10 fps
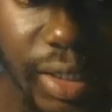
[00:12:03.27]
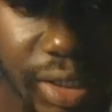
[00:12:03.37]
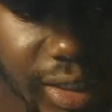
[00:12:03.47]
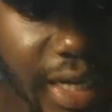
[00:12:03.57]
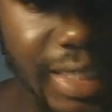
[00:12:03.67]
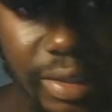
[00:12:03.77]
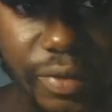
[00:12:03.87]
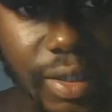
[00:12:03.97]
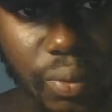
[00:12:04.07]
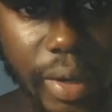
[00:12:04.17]
He's just getting his
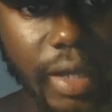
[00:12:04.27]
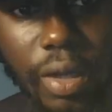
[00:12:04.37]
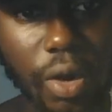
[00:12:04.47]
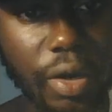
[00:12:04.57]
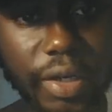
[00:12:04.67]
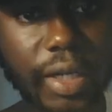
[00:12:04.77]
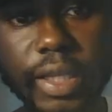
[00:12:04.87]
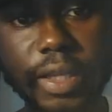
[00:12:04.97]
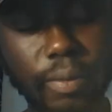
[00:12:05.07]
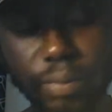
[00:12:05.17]
feet wet
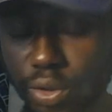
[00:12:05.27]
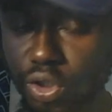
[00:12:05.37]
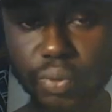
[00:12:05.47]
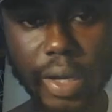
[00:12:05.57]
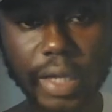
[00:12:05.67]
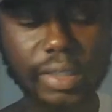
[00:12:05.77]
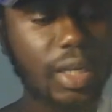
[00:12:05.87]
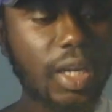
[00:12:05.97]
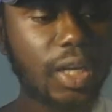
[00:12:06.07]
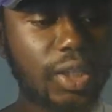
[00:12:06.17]
underneath him. You just watch.
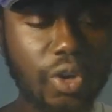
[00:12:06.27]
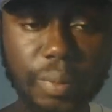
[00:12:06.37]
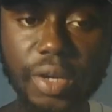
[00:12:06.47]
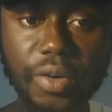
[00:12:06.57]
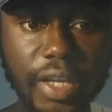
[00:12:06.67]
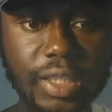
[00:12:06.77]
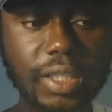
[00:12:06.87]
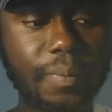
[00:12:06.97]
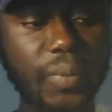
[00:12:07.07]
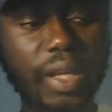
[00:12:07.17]
It's gonna be
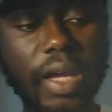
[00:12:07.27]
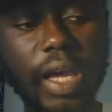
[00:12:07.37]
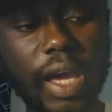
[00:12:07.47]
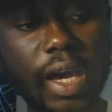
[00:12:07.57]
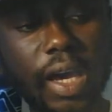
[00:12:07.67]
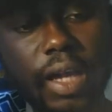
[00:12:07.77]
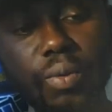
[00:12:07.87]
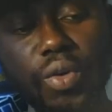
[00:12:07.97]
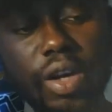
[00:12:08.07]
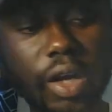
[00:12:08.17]
crazy.
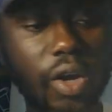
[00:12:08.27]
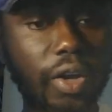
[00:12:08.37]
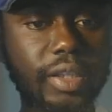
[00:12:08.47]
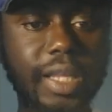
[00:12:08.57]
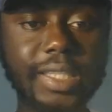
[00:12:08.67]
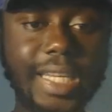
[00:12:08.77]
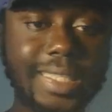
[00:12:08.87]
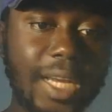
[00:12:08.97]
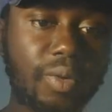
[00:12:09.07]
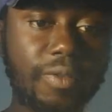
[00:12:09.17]
And one of the other things I
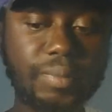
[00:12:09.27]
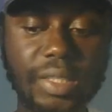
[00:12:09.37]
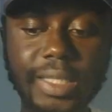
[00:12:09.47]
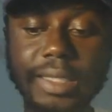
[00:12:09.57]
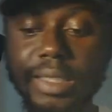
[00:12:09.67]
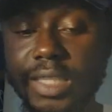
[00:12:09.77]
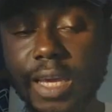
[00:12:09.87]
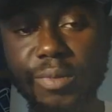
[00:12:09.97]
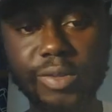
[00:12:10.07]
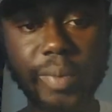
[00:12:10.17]
take away from this Texas
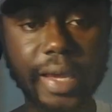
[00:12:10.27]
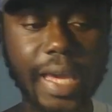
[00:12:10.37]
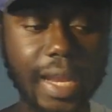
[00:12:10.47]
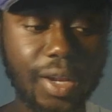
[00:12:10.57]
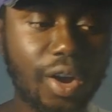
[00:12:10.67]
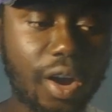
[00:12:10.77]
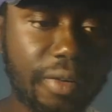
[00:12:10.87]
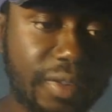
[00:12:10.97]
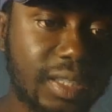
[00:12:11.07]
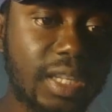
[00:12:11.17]
game is my Canada
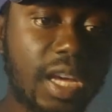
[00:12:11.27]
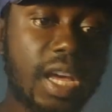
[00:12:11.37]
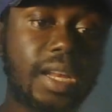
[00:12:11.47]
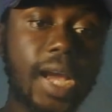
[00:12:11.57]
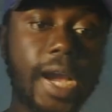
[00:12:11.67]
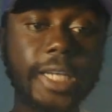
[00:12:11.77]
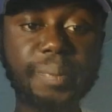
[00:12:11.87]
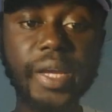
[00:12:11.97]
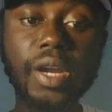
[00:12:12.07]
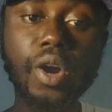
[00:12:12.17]
offense. Now his
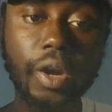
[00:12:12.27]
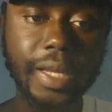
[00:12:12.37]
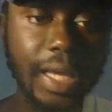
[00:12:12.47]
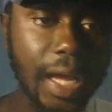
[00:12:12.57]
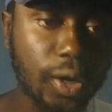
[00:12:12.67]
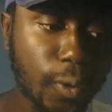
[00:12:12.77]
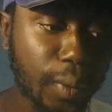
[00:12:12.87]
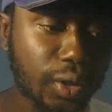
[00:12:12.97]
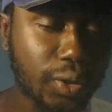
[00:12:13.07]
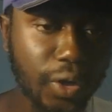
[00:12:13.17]
play calling got a little
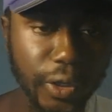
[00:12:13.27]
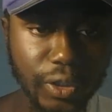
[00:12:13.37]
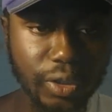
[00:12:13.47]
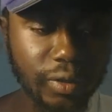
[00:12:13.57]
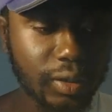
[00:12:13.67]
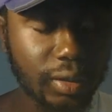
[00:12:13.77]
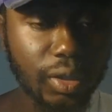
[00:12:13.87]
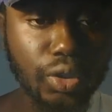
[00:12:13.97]
bit too conservative.